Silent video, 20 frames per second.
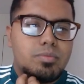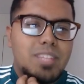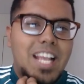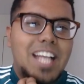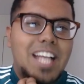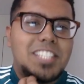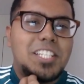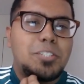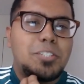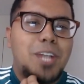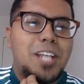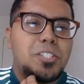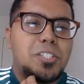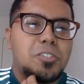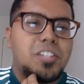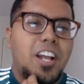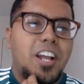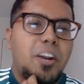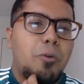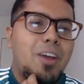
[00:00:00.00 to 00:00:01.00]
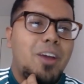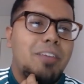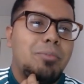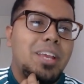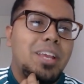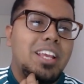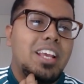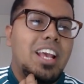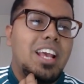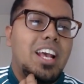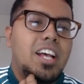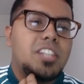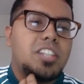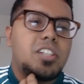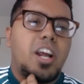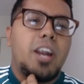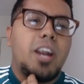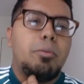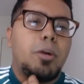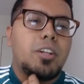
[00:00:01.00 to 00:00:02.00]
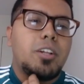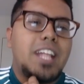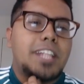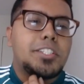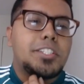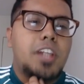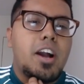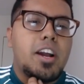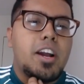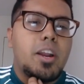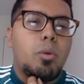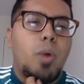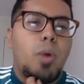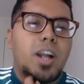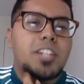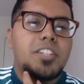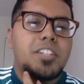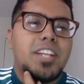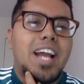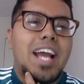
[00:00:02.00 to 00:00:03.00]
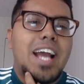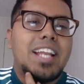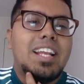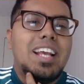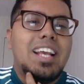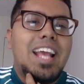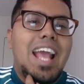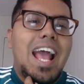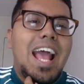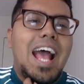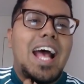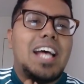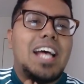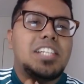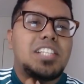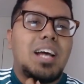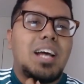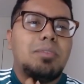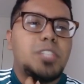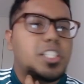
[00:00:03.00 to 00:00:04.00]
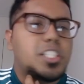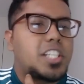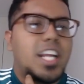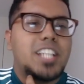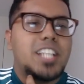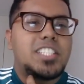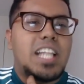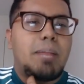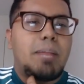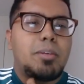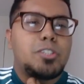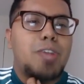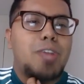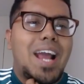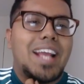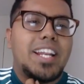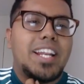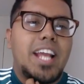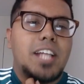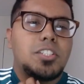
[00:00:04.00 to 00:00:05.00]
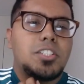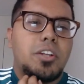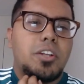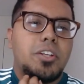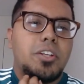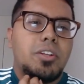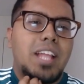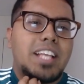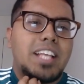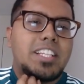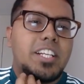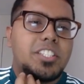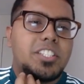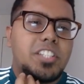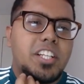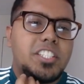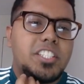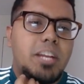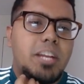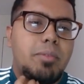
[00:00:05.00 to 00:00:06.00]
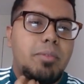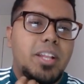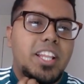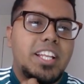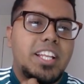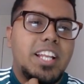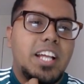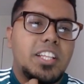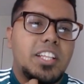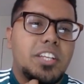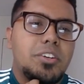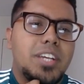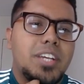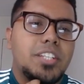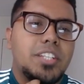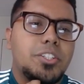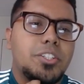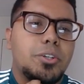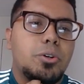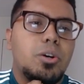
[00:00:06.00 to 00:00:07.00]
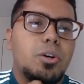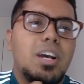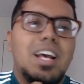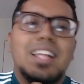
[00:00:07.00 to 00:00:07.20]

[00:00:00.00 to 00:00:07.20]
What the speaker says: As he tries to Thunder Wave me, sorry bro, that's not gonna work tonight, as I'm just gonna set up a Dragon Dance on you. Like, there's legitimately nothing you can do.